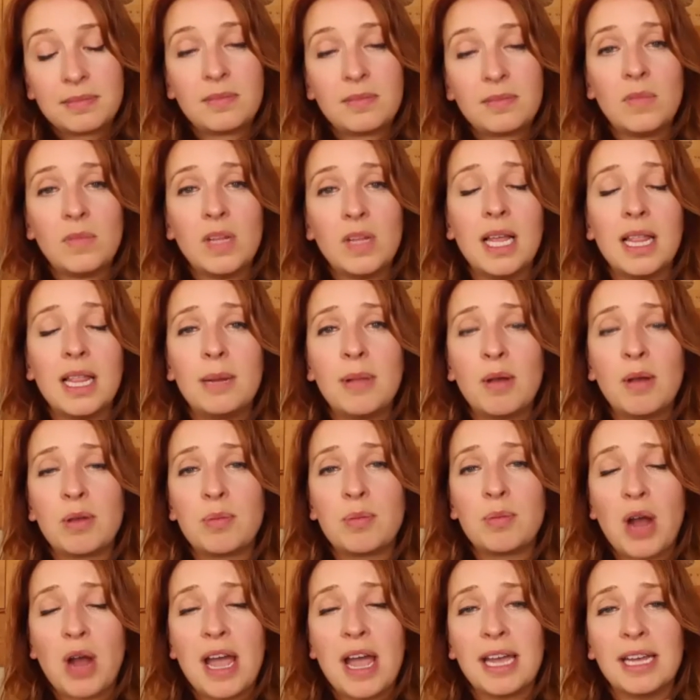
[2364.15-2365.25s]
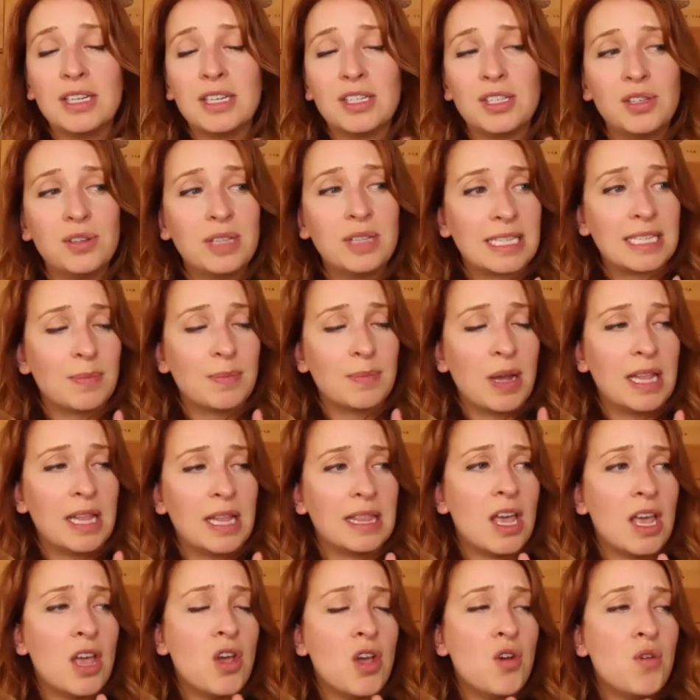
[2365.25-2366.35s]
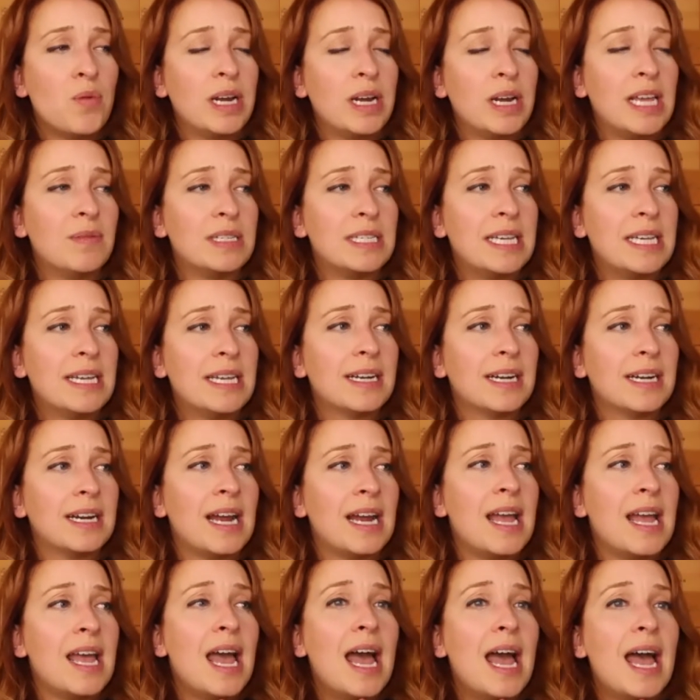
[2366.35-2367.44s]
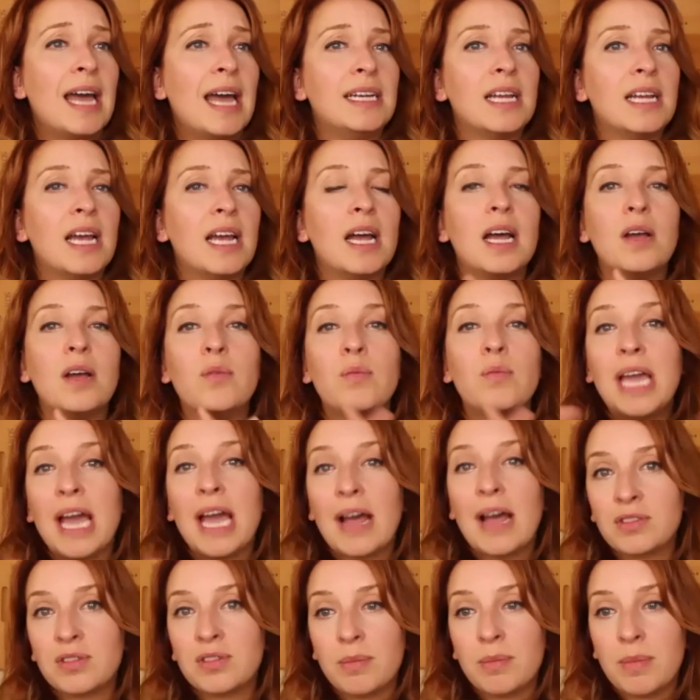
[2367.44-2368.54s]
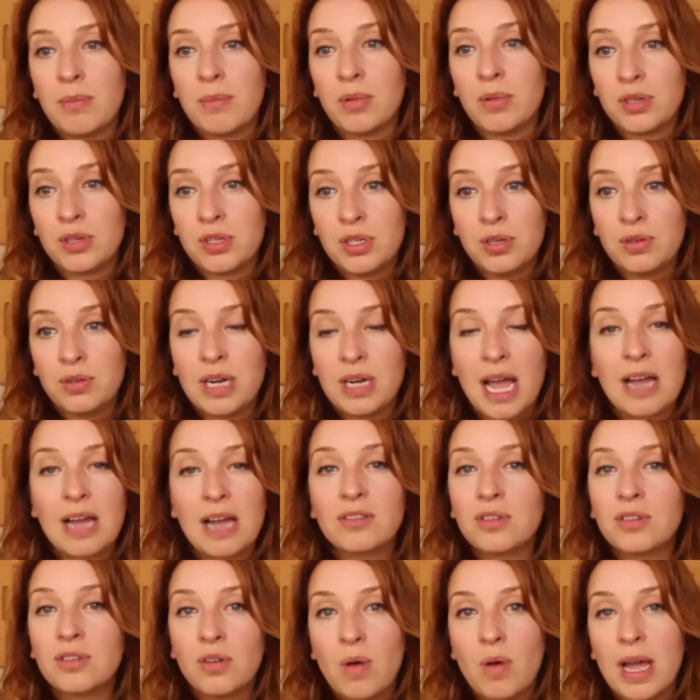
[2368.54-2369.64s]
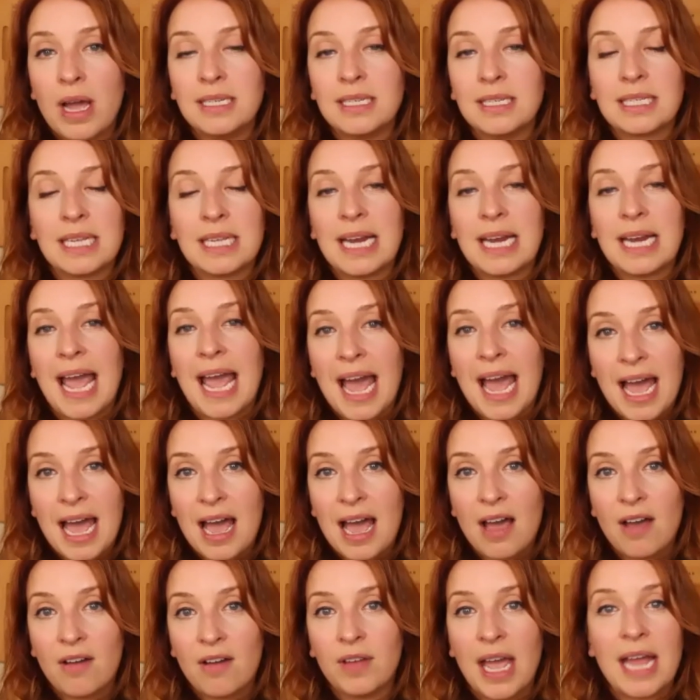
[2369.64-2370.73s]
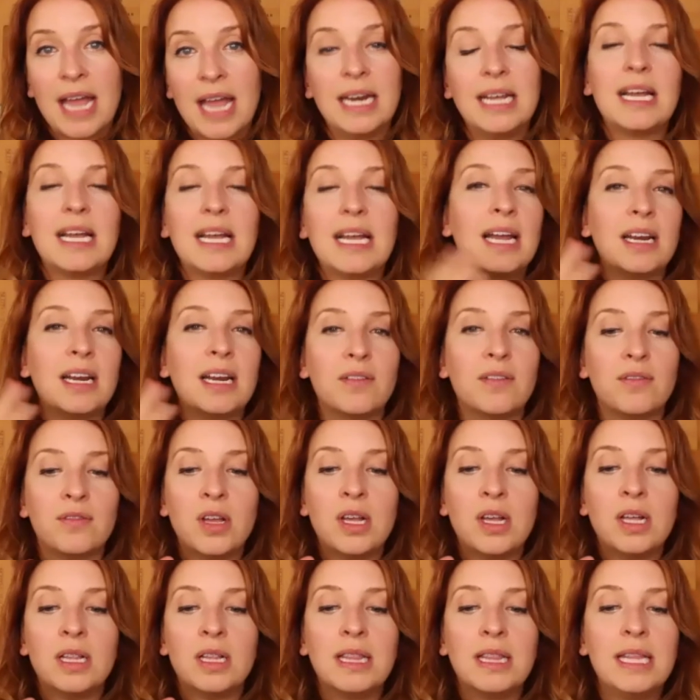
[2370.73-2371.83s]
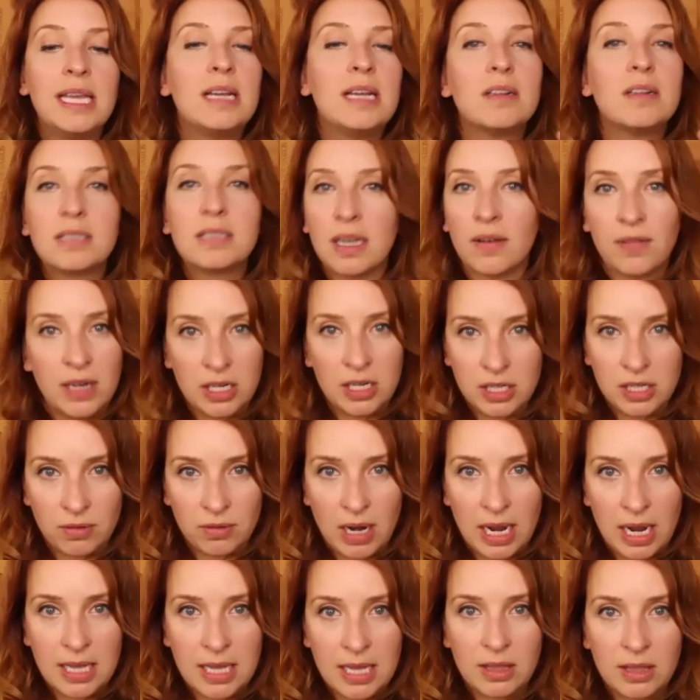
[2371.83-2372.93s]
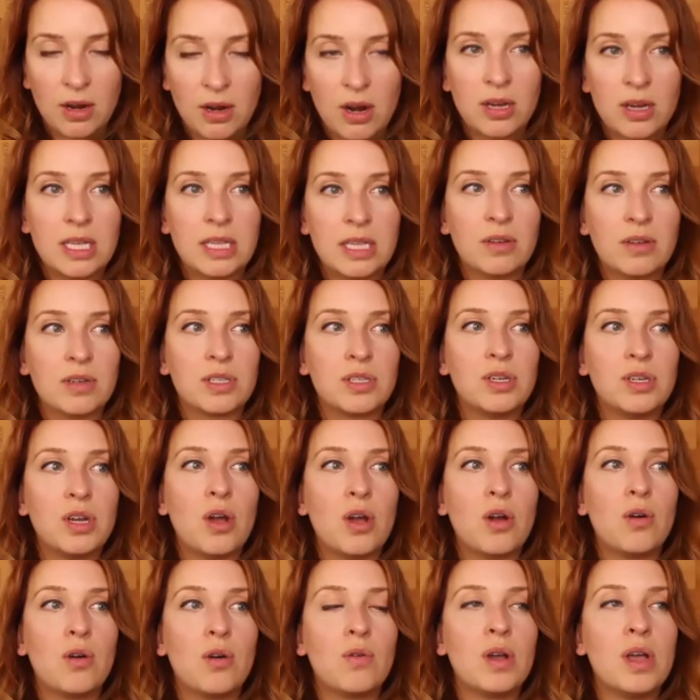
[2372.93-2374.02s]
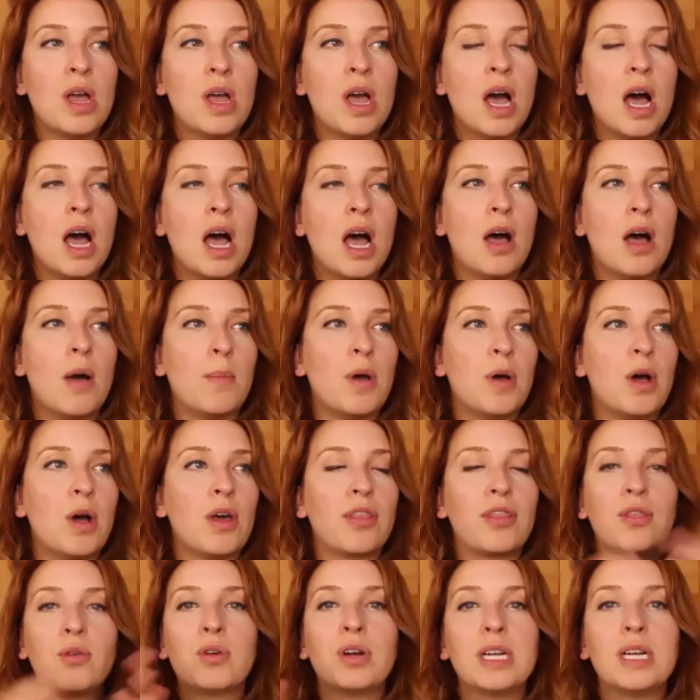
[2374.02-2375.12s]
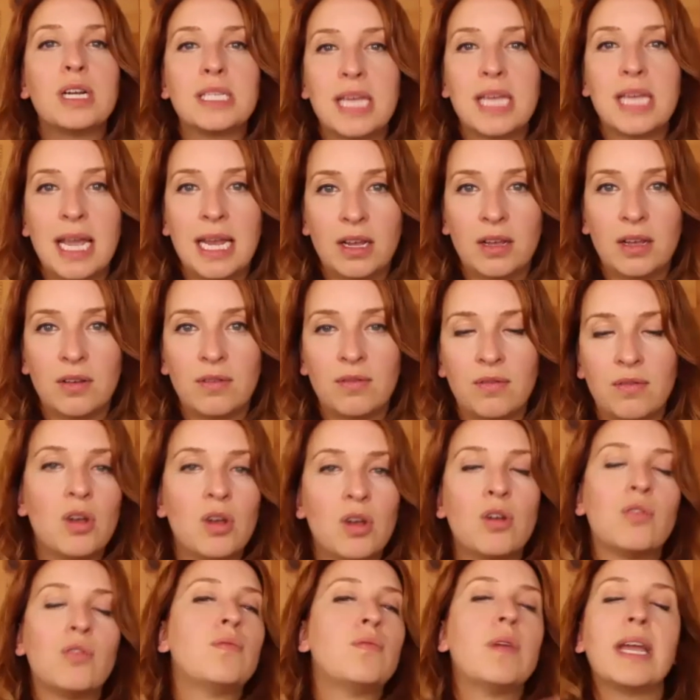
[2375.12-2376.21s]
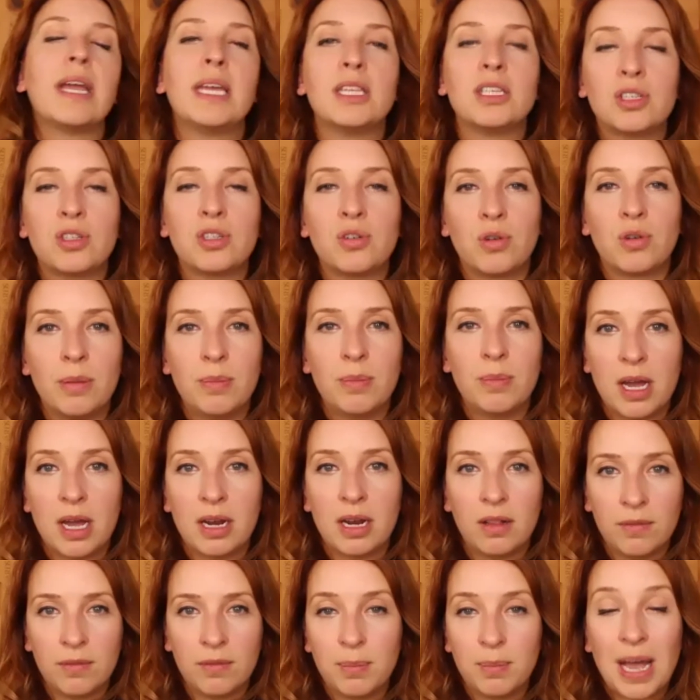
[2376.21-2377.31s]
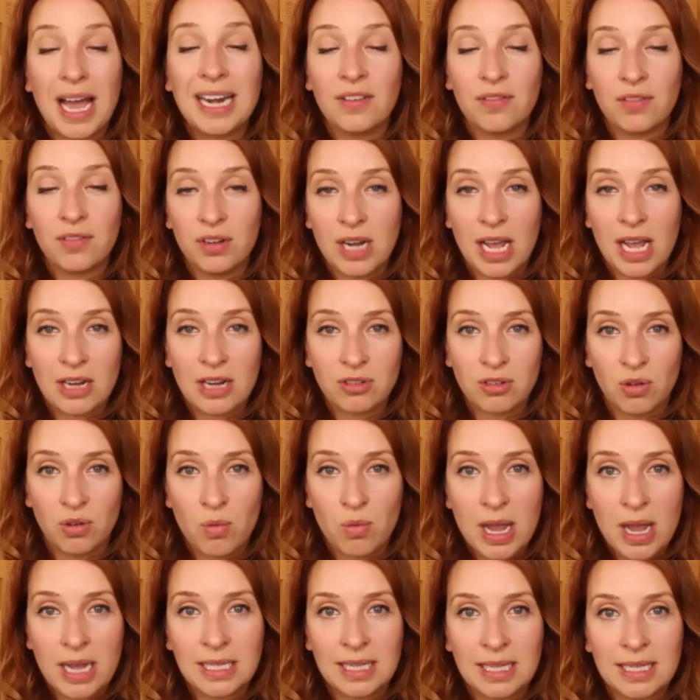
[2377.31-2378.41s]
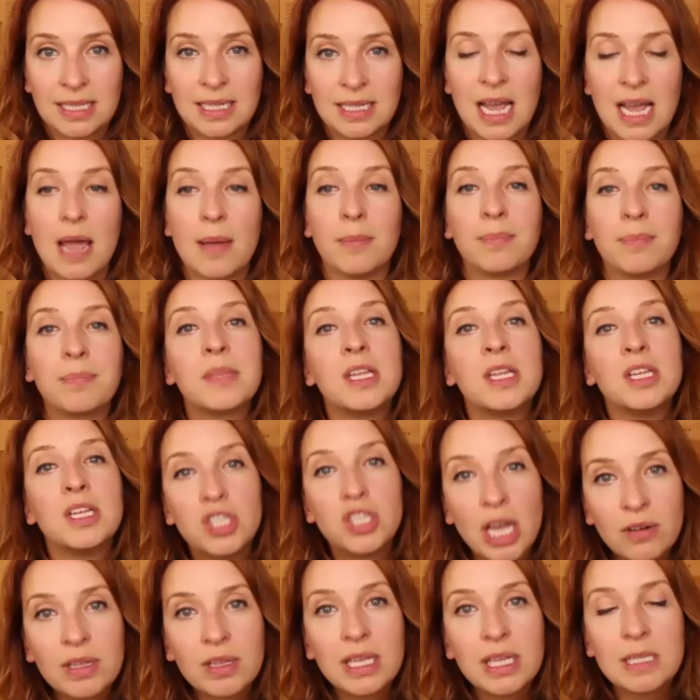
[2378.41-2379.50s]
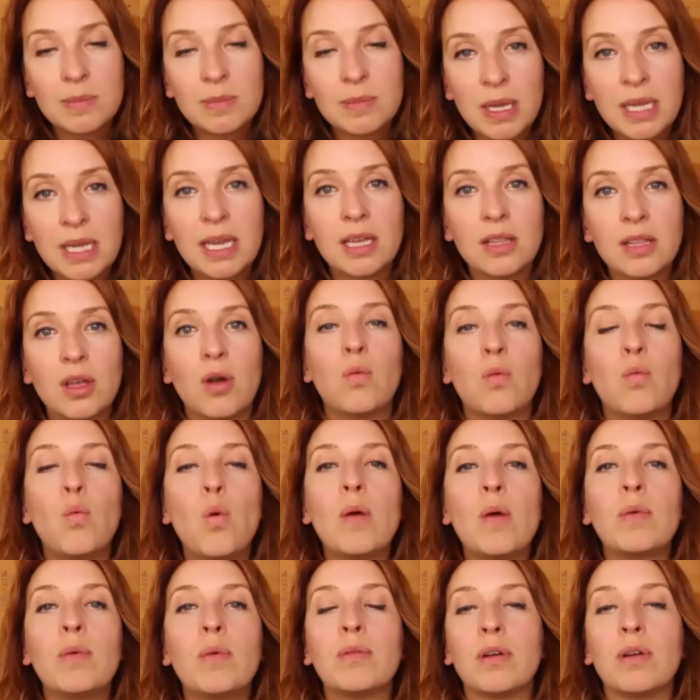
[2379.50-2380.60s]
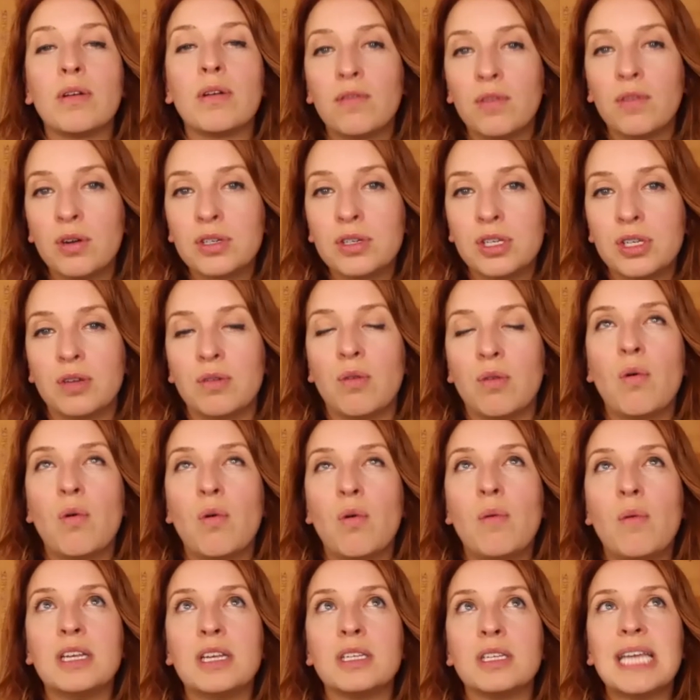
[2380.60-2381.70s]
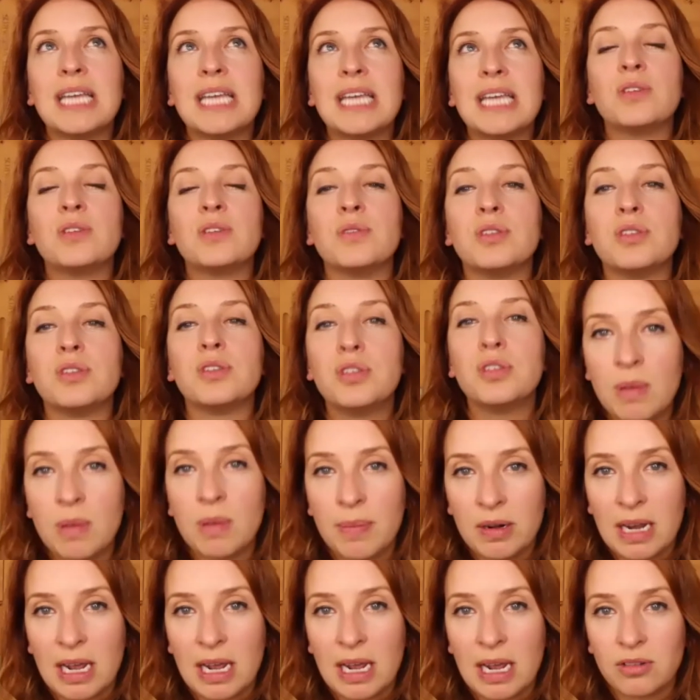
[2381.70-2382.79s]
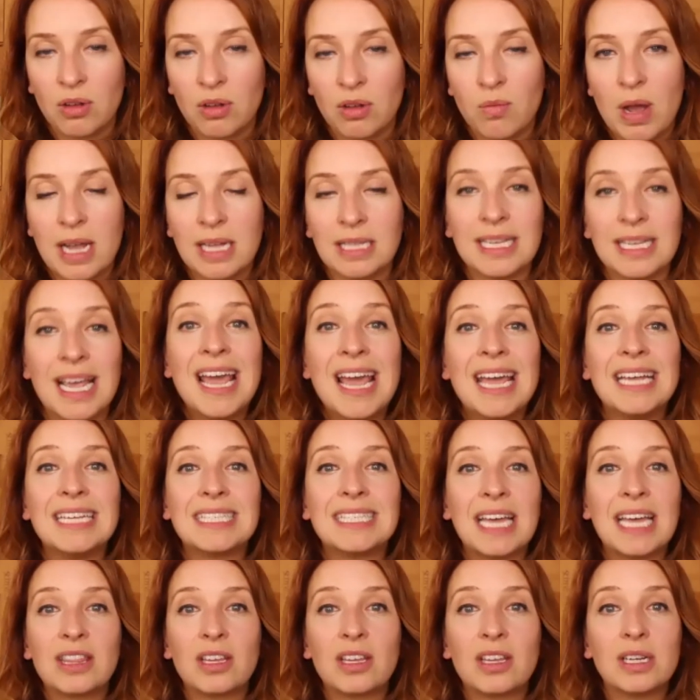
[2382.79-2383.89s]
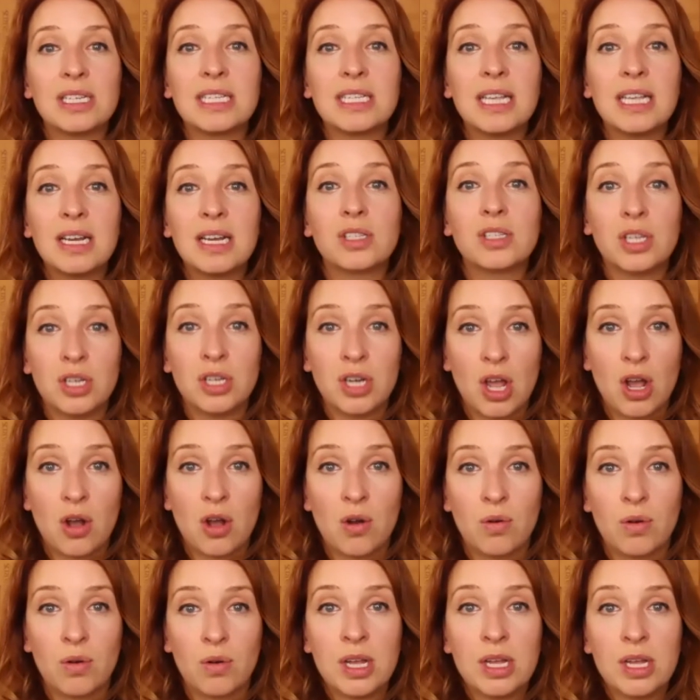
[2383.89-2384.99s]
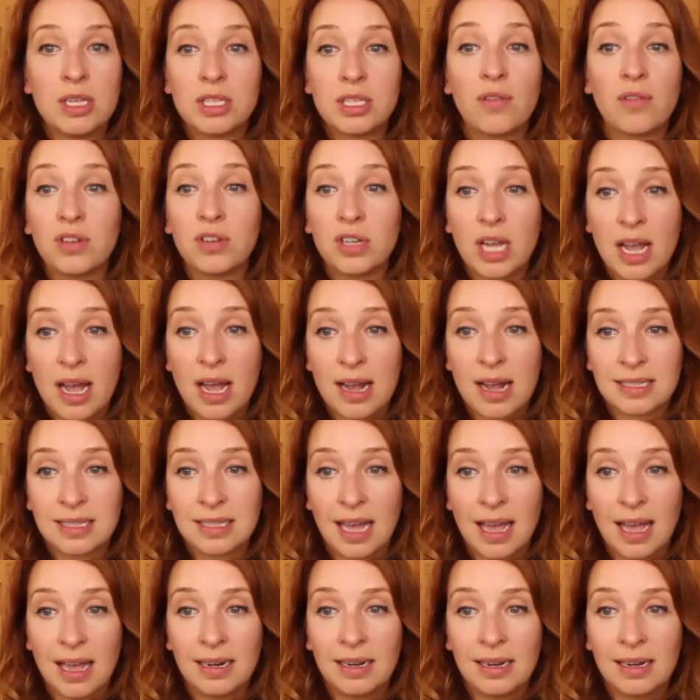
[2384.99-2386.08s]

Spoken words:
a little bit with Brian too last month when he was here. And we have to remember too, natural wine doesn't have any kind of legal definition, right? There is no authoritative regulatory body for natural wines at this time. Generally speaking, though, what we refer to and what we tend to assume about natural wines is that there is little to no sulfur dioxide